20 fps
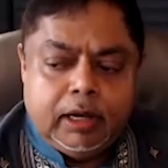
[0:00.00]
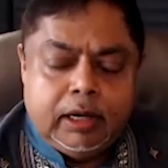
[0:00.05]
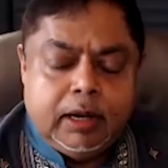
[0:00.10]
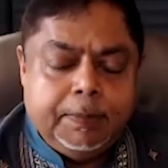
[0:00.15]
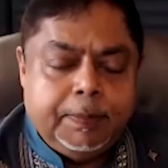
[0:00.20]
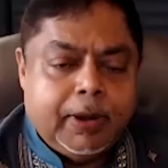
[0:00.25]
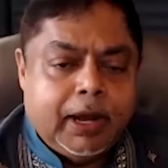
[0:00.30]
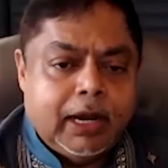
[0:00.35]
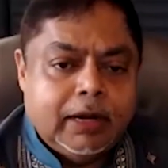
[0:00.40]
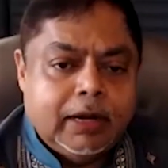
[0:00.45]

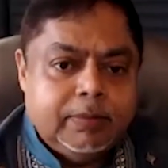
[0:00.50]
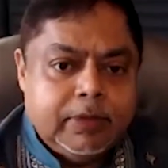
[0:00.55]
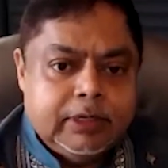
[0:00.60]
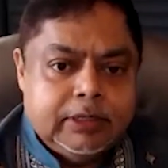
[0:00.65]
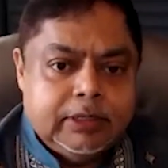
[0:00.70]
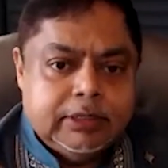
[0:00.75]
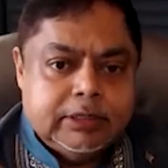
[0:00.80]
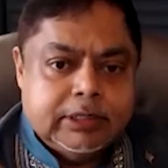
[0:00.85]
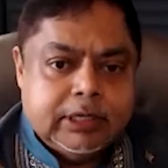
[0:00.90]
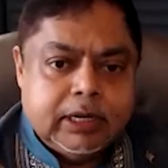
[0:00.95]

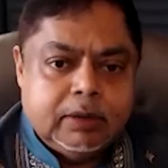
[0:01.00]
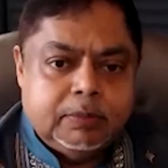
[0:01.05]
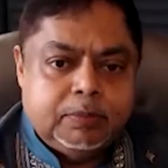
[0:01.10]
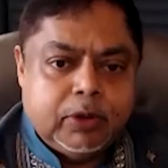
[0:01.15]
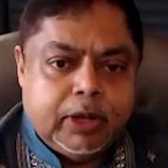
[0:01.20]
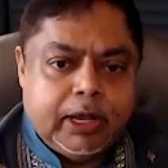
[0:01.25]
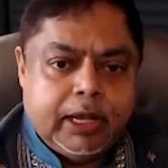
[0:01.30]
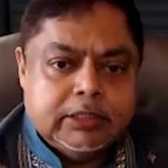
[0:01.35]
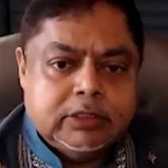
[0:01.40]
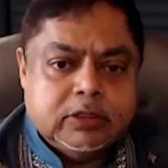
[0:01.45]
departments
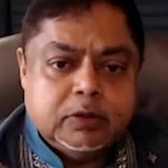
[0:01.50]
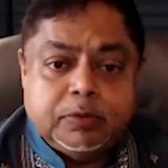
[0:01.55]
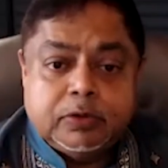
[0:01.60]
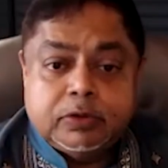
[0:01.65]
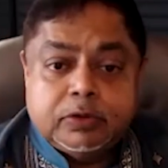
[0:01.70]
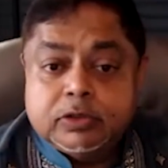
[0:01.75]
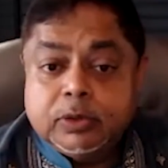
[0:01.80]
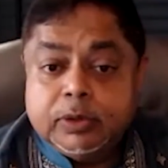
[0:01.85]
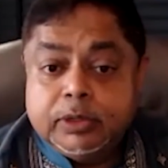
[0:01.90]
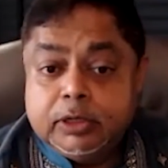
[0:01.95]
as
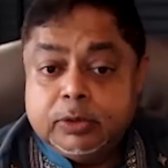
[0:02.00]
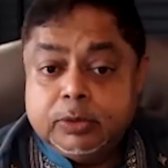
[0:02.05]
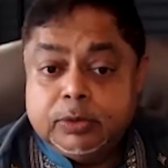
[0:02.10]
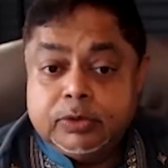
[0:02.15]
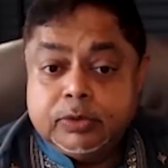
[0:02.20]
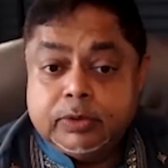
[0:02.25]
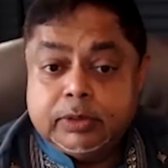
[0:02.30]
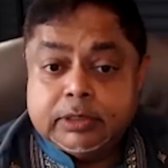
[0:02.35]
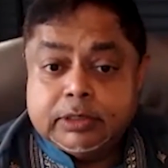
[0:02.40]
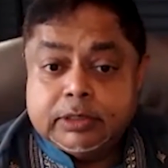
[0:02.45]
opposed to
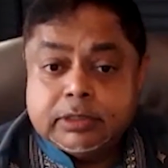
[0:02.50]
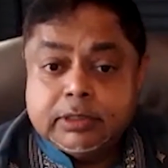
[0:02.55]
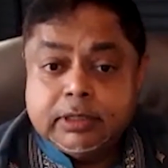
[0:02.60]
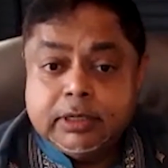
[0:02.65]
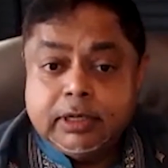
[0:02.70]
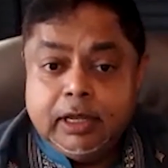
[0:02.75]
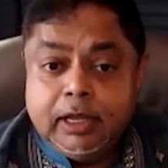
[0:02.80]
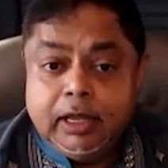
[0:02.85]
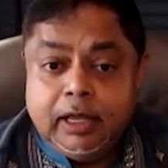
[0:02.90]
individuals,